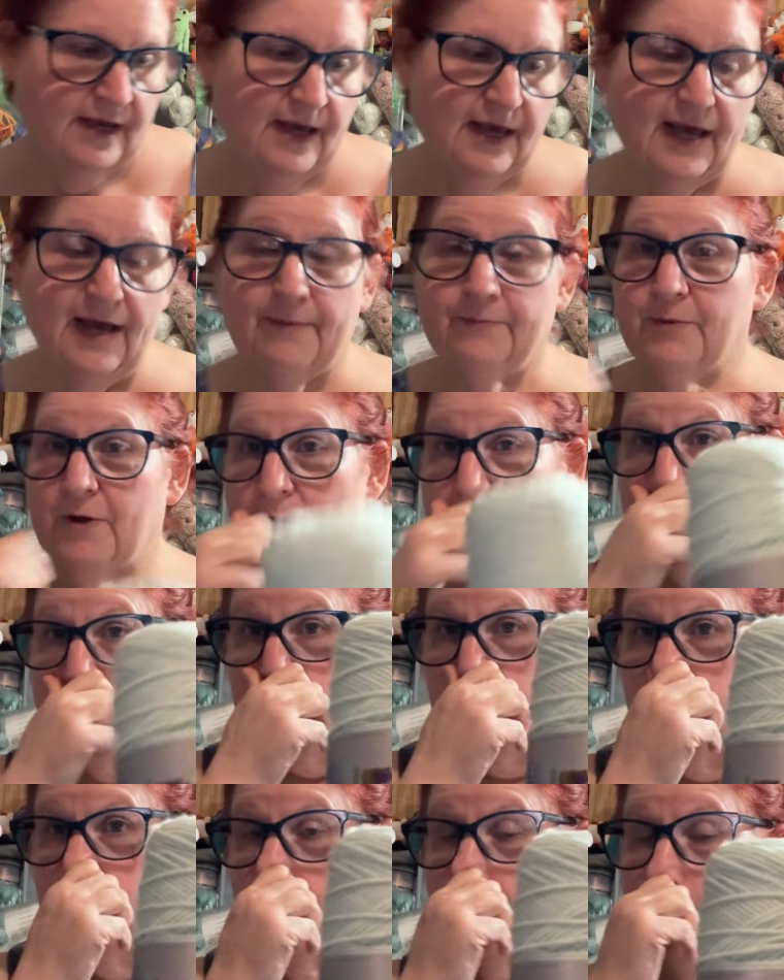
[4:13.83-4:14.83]
I'm probably
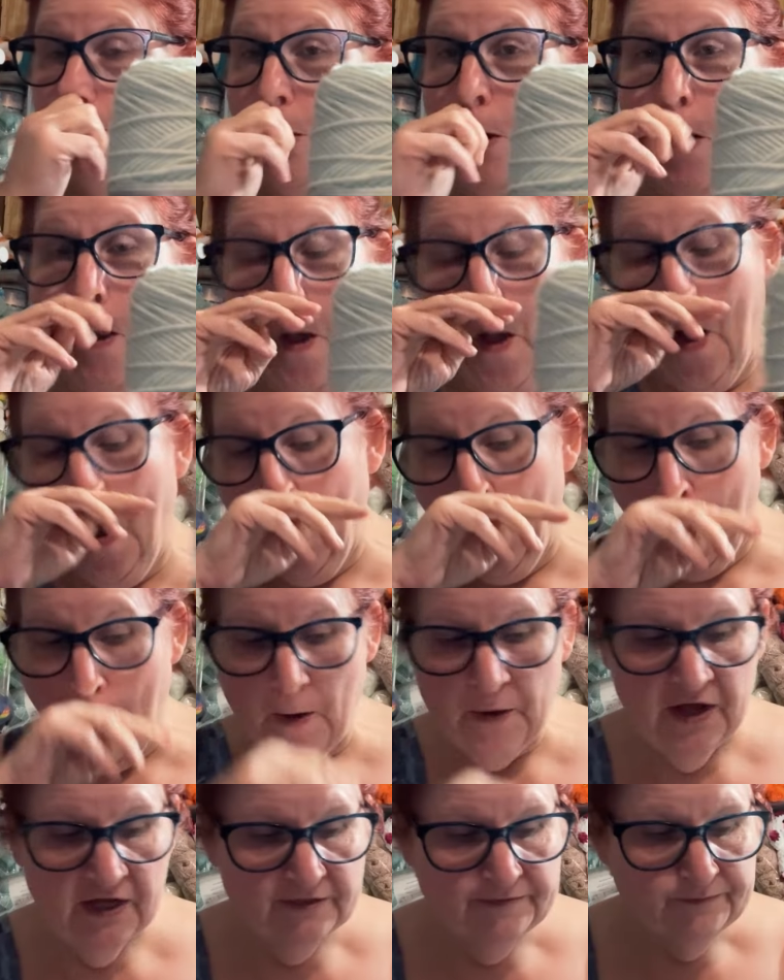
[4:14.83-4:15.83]
going to
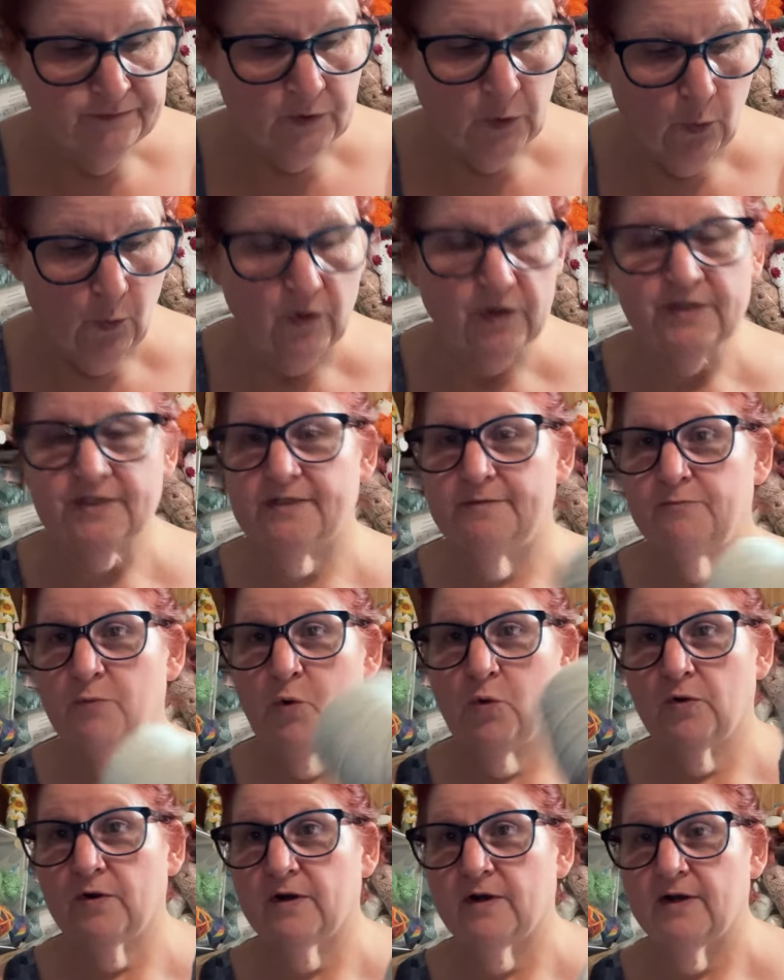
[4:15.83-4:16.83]
work some
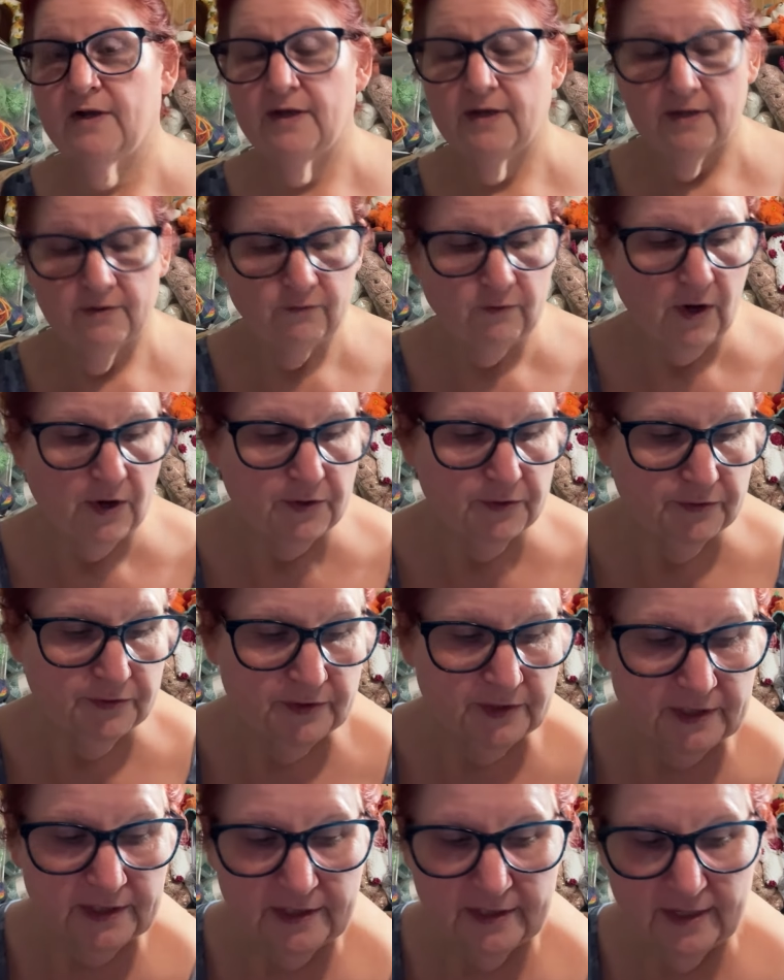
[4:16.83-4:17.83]
more
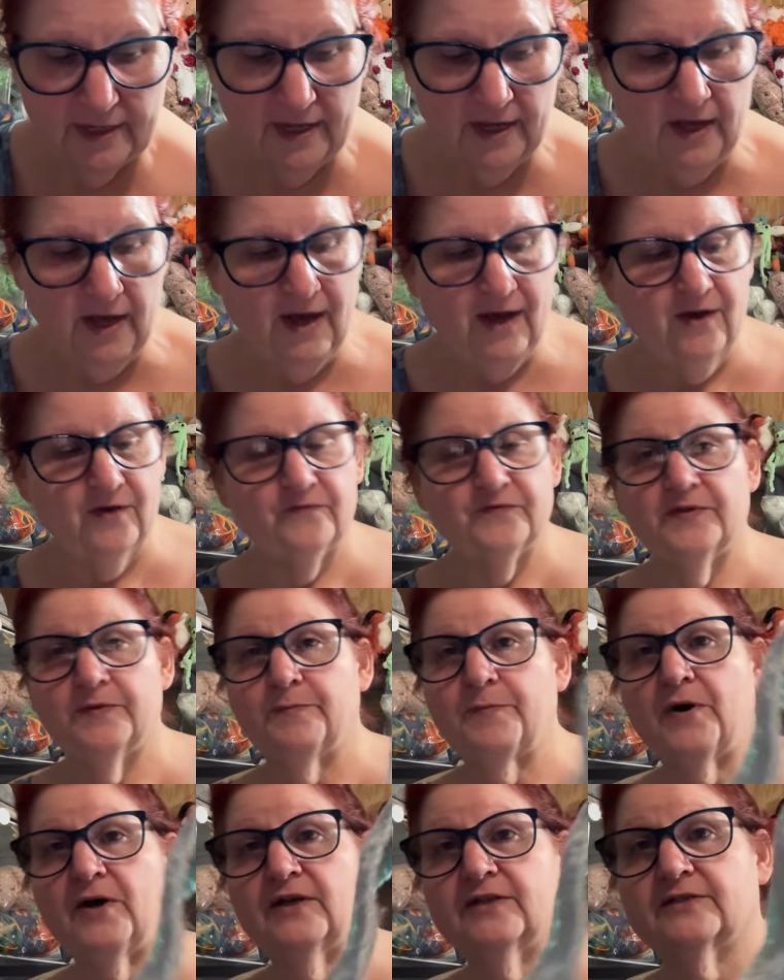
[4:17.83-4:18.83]
rows of the
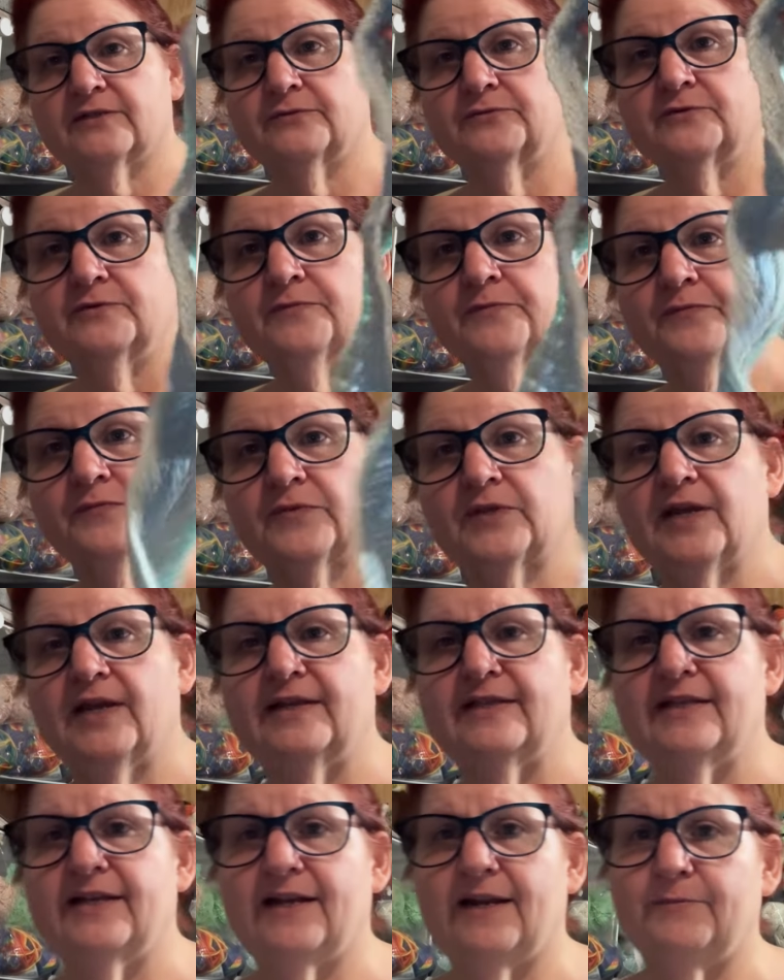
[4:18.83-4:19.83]
puzzle
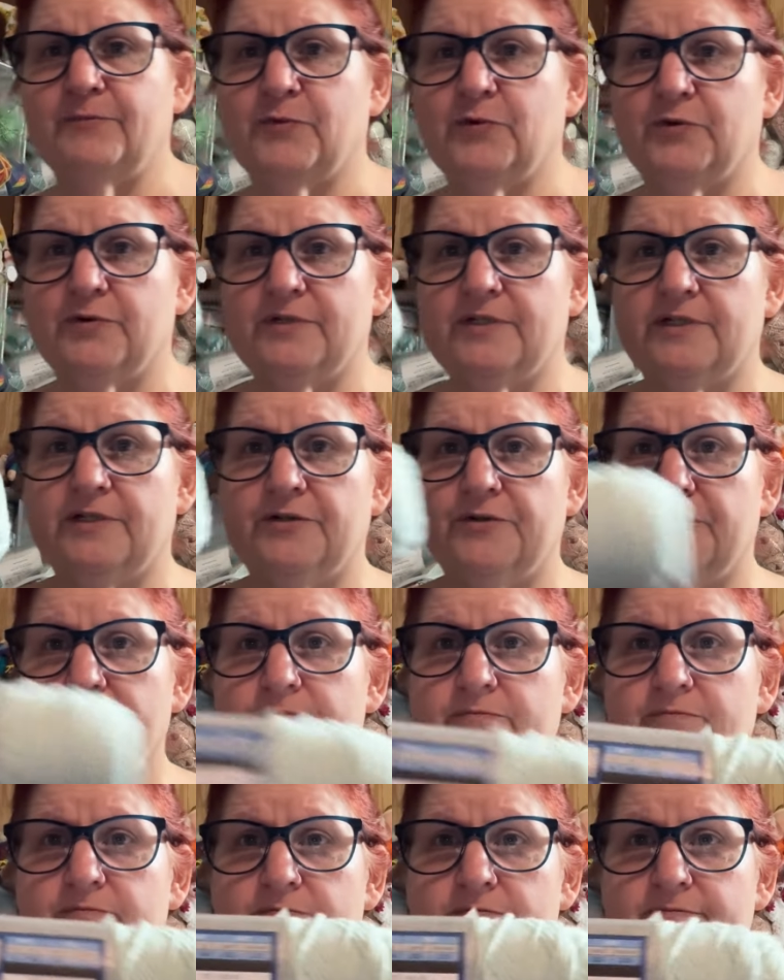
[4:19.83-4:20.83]
and then I'm going to